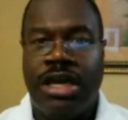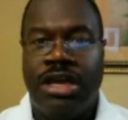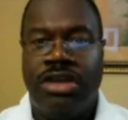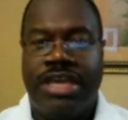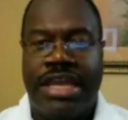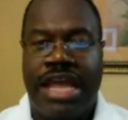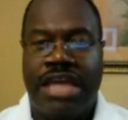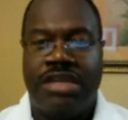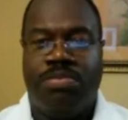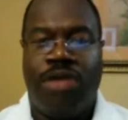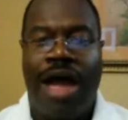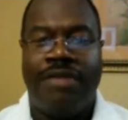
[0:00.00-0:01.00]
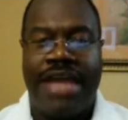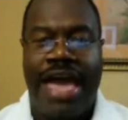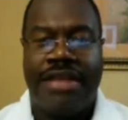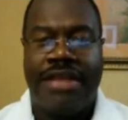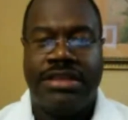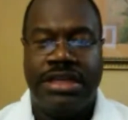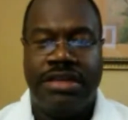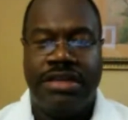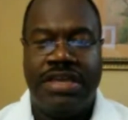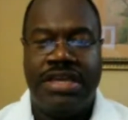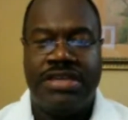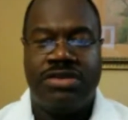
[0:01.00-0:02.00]
deprive an athlete
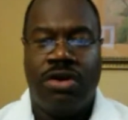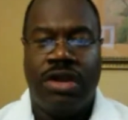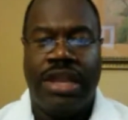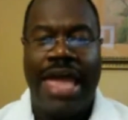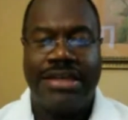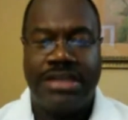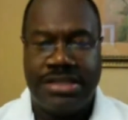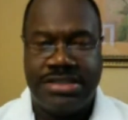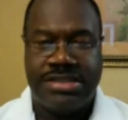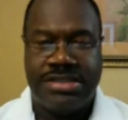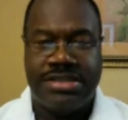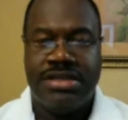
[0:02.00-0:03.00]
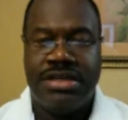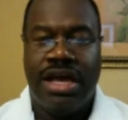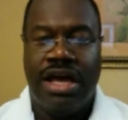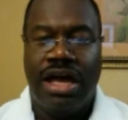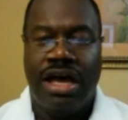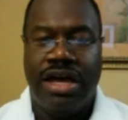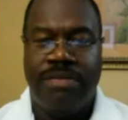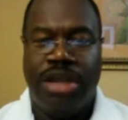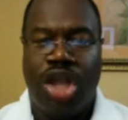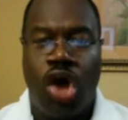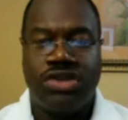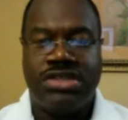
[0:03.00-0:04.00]
of his or her likeness. It
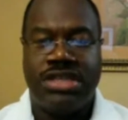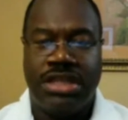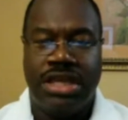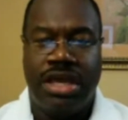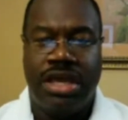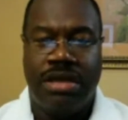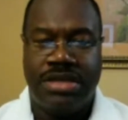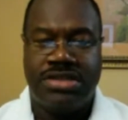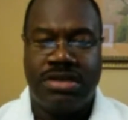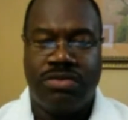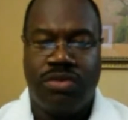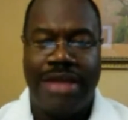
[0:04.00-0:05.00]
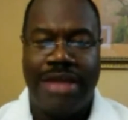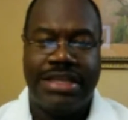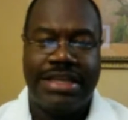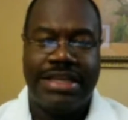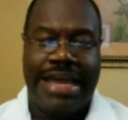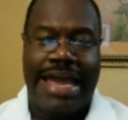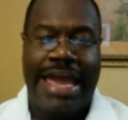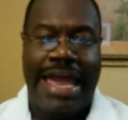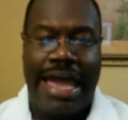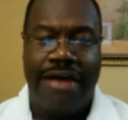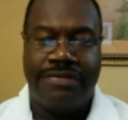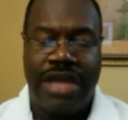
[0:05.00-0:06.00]
belongs to them. It's a right that they
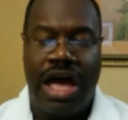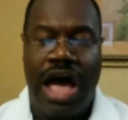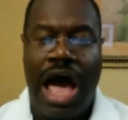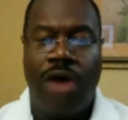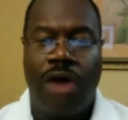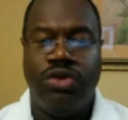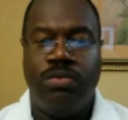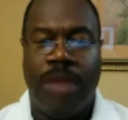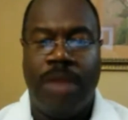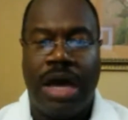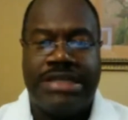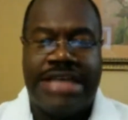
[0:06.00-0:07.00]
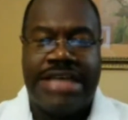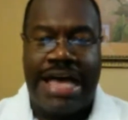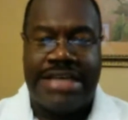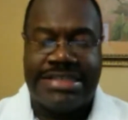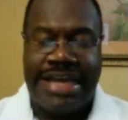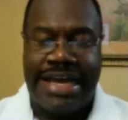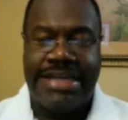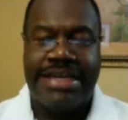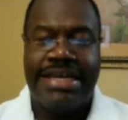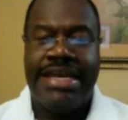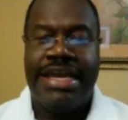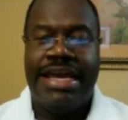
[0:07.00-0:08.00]
have. Now, how you monetize
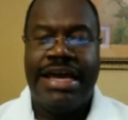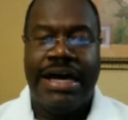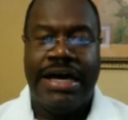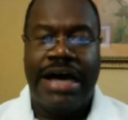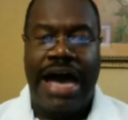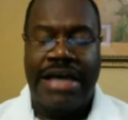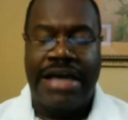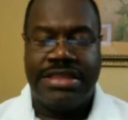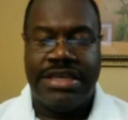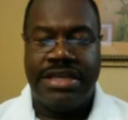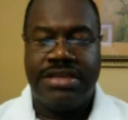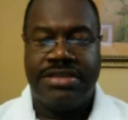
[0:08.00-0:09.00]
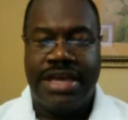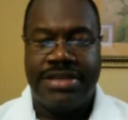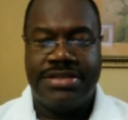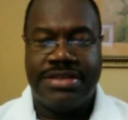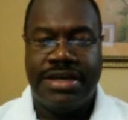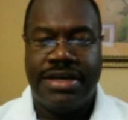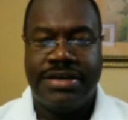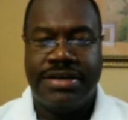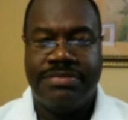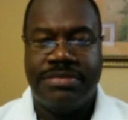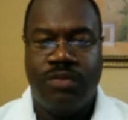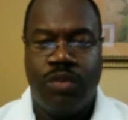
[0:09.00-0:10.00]
that, I think that
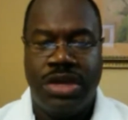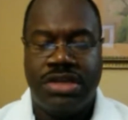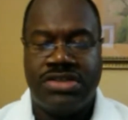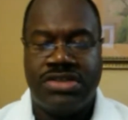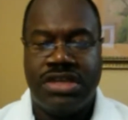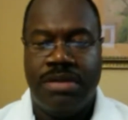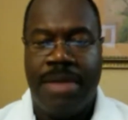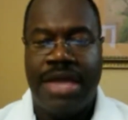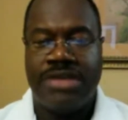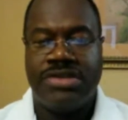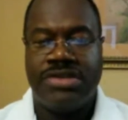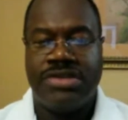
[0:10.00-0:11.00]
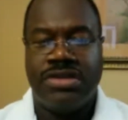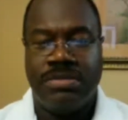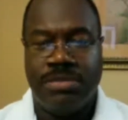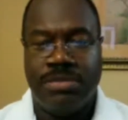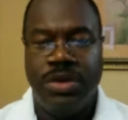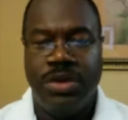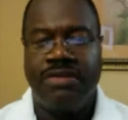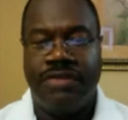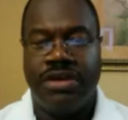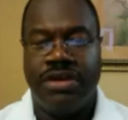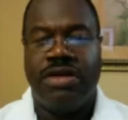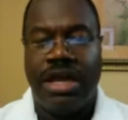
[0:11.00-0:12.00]
if we can send a man to the moon, we can
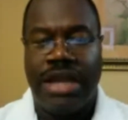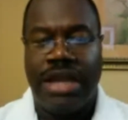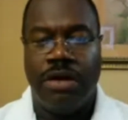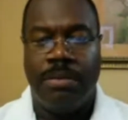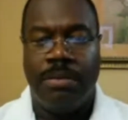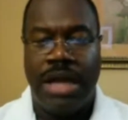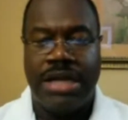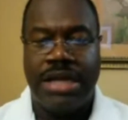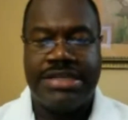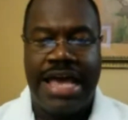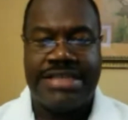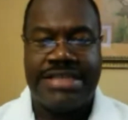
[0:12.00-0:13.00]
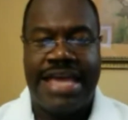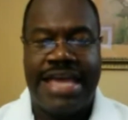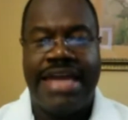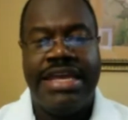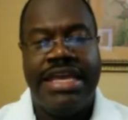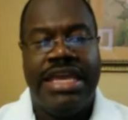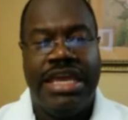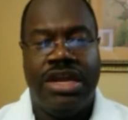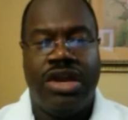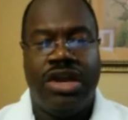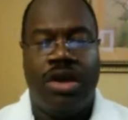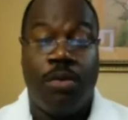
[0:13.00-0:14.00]
figure out how to monetize that
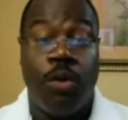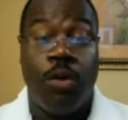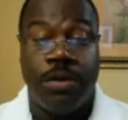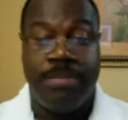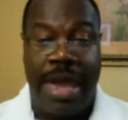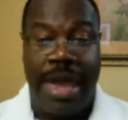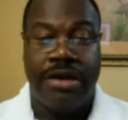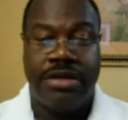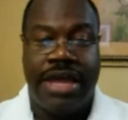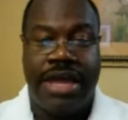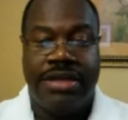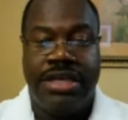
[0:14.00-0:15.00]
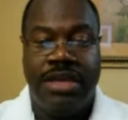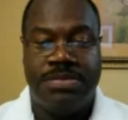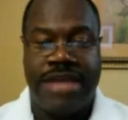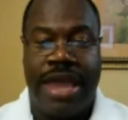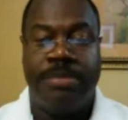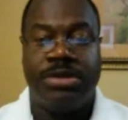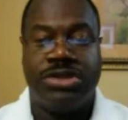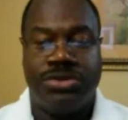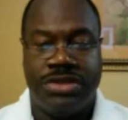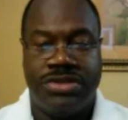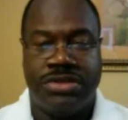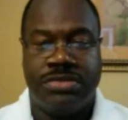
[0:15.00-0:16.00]
in an appropriate manner that keeps
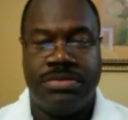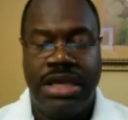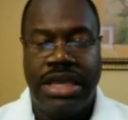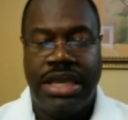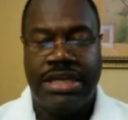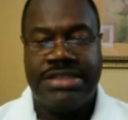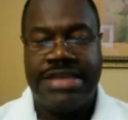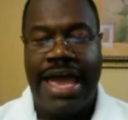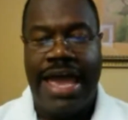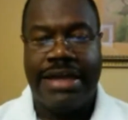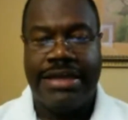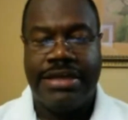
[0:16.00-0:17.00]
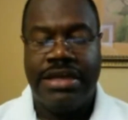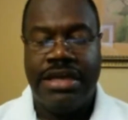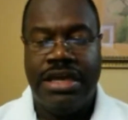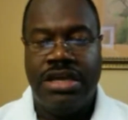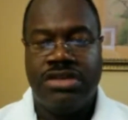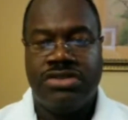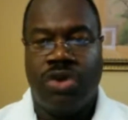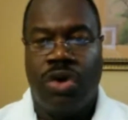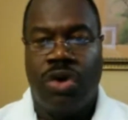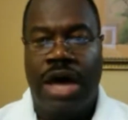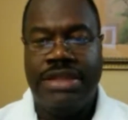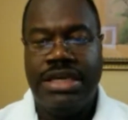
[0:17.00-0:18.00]
amateurism intact.
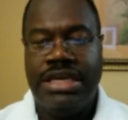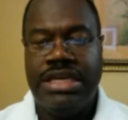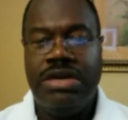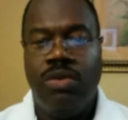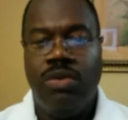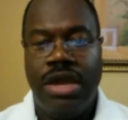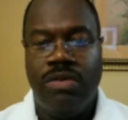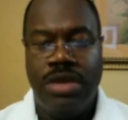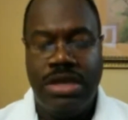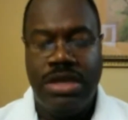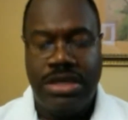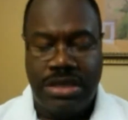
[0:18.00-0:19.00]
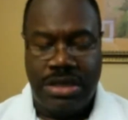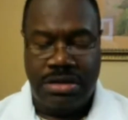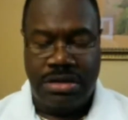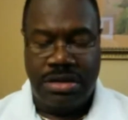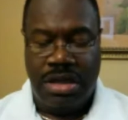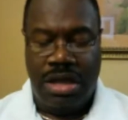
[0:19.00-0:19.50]
So I think any way we can